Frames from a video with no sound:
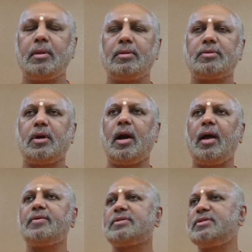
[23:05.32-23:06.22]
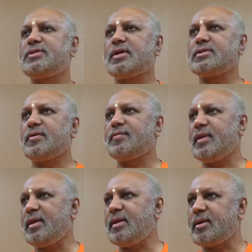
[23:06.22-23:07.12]
So I was in charge of
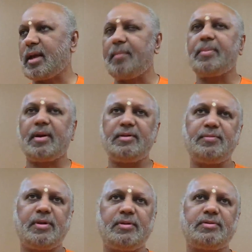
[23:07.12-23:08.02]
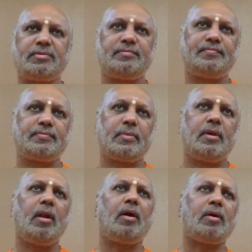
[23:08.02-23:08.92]
the camp arrangements.
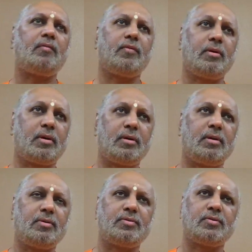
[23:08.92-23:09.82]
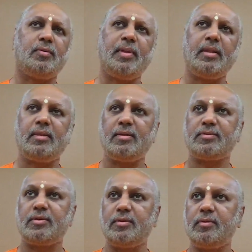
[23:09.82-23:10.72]
A lot of work, you know, so many
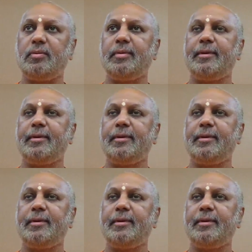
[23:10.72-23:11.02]
things to do.